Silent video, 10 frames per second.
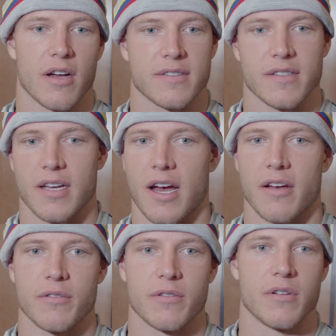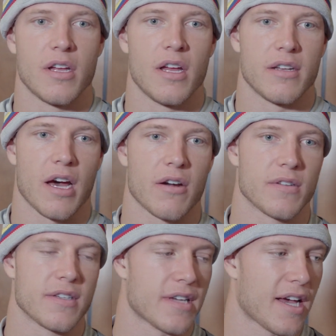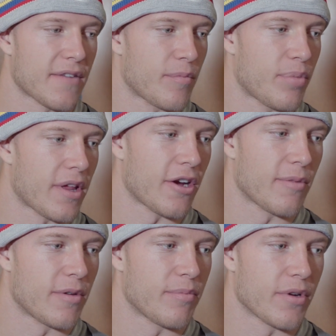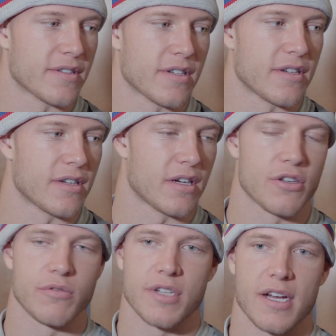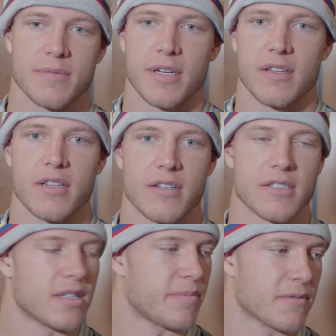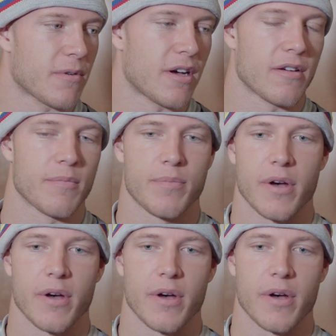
It's a guy who not only is a heck of a player, but brings a huge aspect of leadership as well.